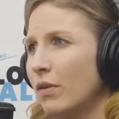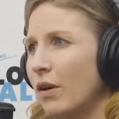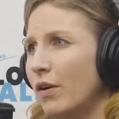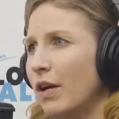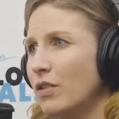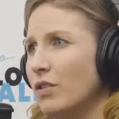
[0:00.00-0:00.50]

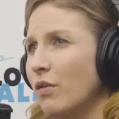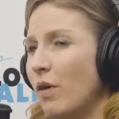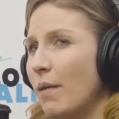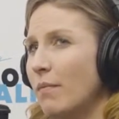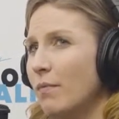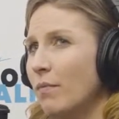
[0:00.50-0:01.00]
Okay, so
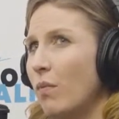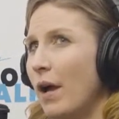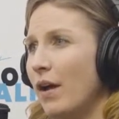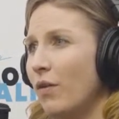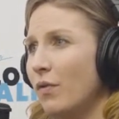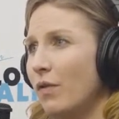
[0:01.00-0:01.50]
I'm
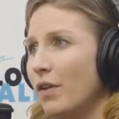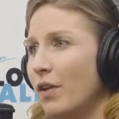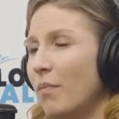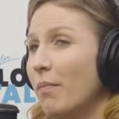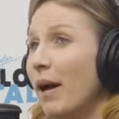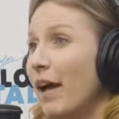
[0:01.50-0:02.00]
way older than
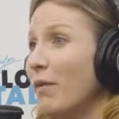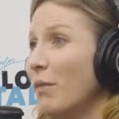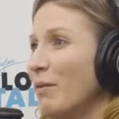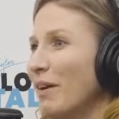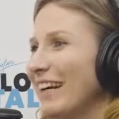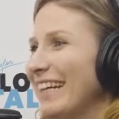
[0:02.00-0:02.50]
you. But
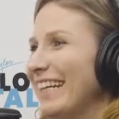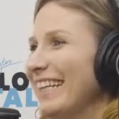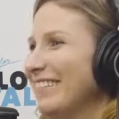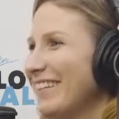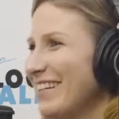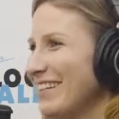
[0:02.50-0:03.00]
when
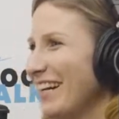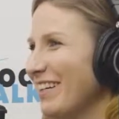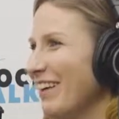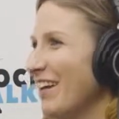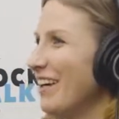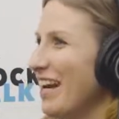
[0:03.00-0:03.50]
you talk
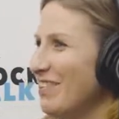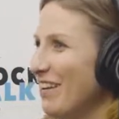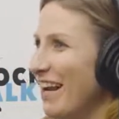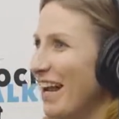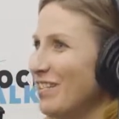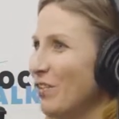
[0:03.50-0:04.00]
about
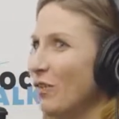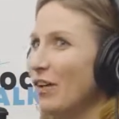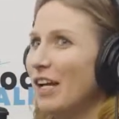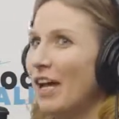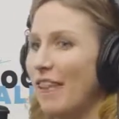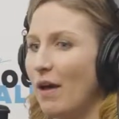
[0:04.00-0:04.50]
graduating high school,
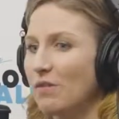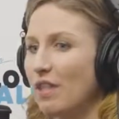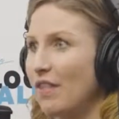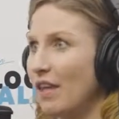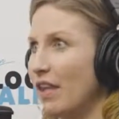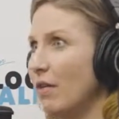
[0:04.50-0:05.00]
that was the
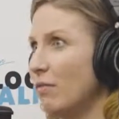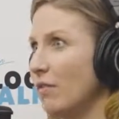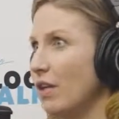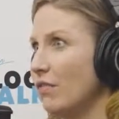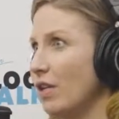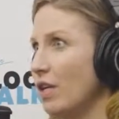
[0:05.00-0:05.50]
thing
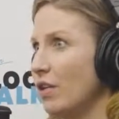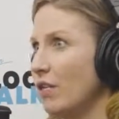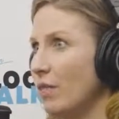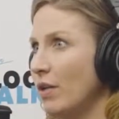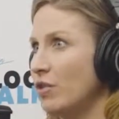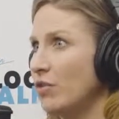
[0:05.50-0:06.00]
that you did.
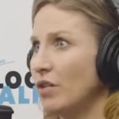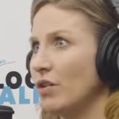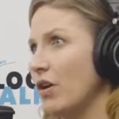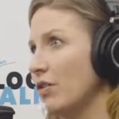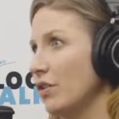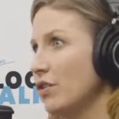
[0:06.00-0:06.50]
You went straight to
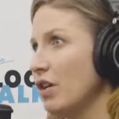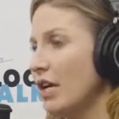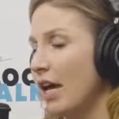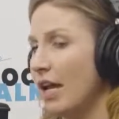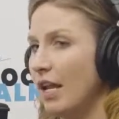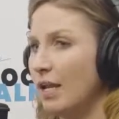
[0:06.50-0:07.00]
college. Yeah.
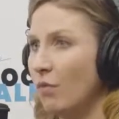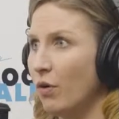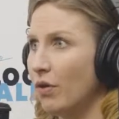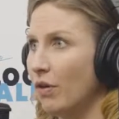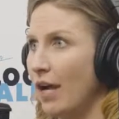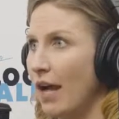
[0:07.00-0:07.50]
And
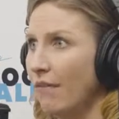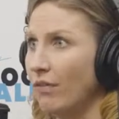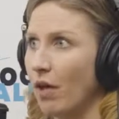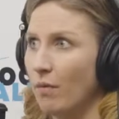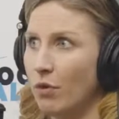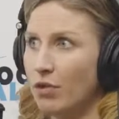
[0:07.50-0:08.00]
anymore, you kind of have a
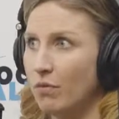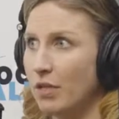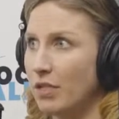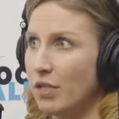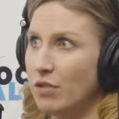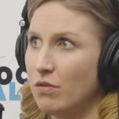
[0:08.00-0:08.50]
lot more
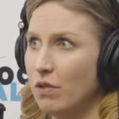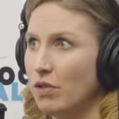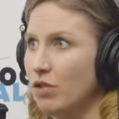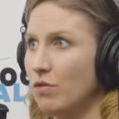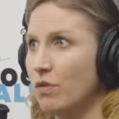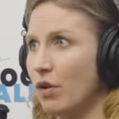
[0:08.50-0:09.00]
choices. You can
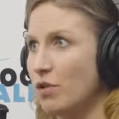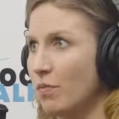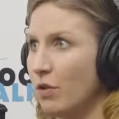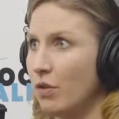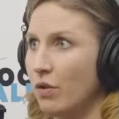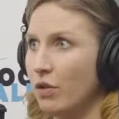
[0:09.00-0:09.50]
choose
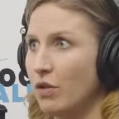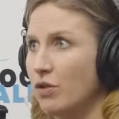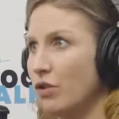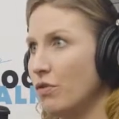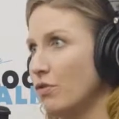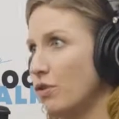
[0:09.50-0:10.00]
entrepreneur, you can
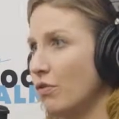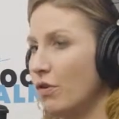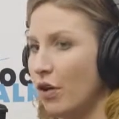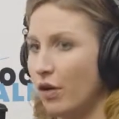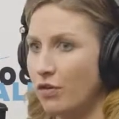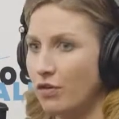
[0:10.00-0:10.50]
choose junior
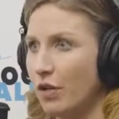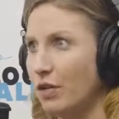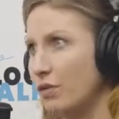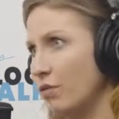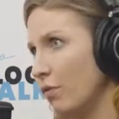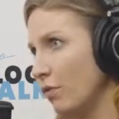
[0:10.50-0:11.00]
college,
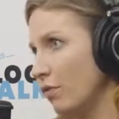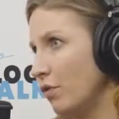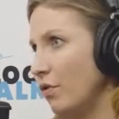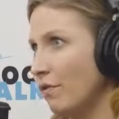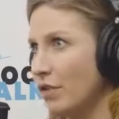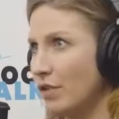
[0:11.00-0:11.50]
trade school,
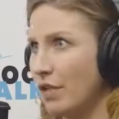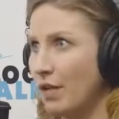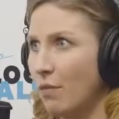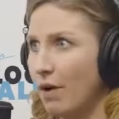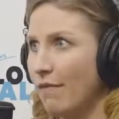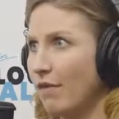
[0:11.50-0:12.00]

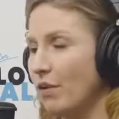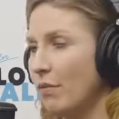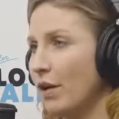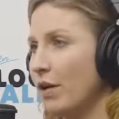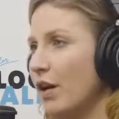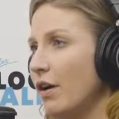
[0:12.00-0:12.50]
university, wherever you
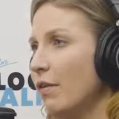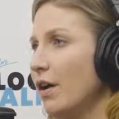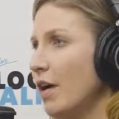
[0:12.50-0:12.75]
want to go.